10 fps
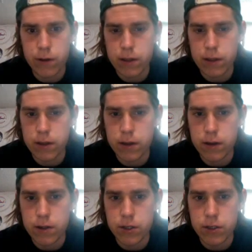and the
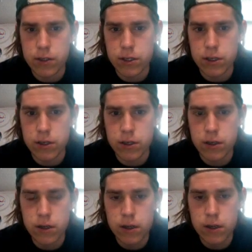
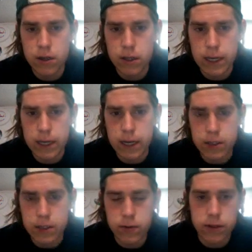GSG9 is
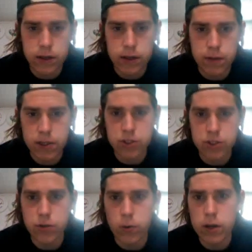using the
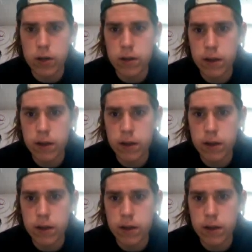PSG1.